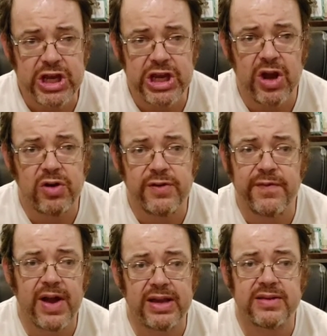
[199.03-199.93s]
you know you
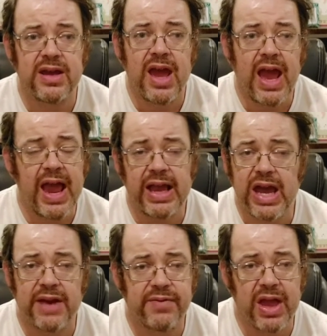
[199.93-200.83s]
fight a
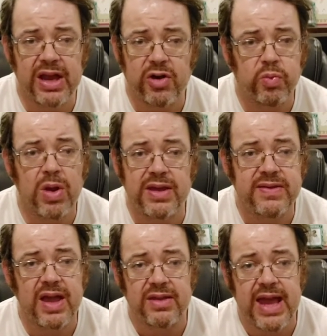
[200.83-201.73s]
kind of like guerrilla
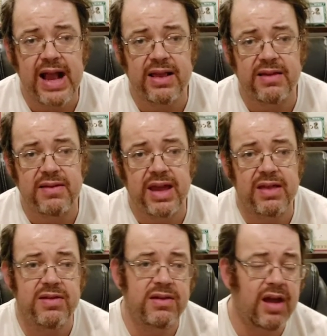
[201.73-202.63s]
style tactics
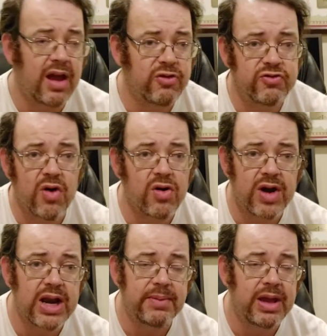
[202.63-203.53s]
against a
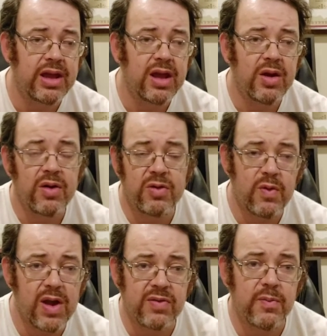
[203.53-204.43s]
stronger enemy
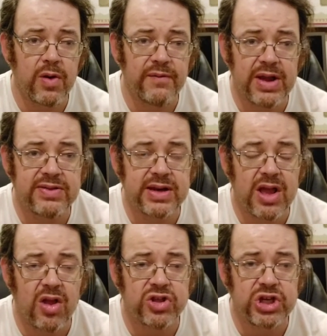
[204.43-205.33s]
who has more advanced
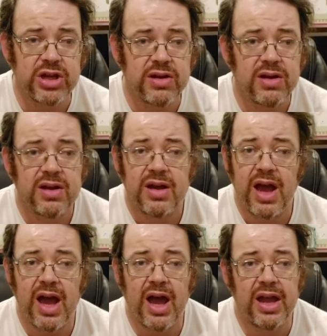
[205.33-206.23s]
technology.
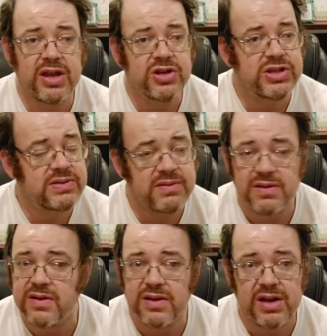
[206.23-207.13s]
Uh, you just
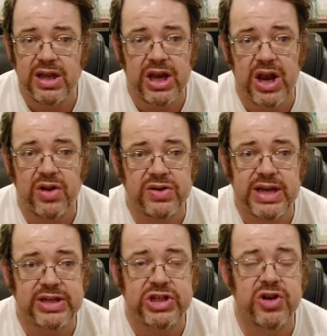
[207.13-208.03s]
you know you
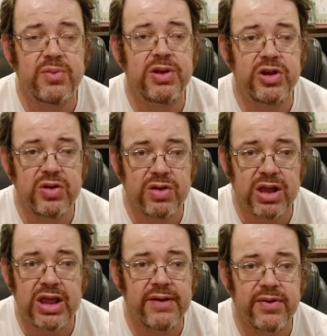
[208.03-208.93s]
take it to them. You use
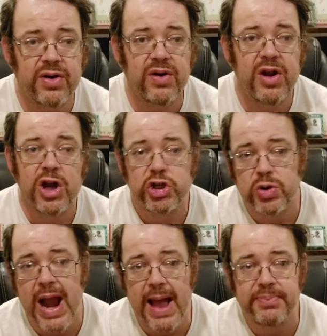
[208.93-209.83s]
clever
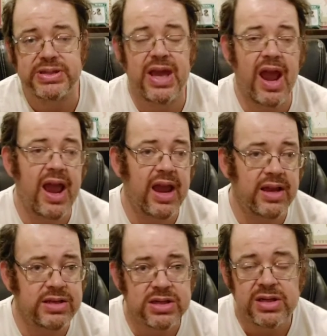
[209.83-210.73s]
traps
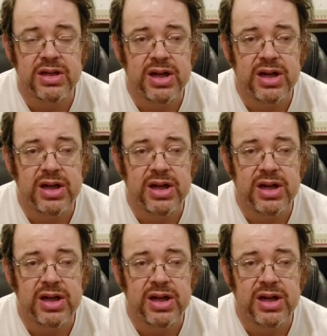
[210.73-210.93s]
and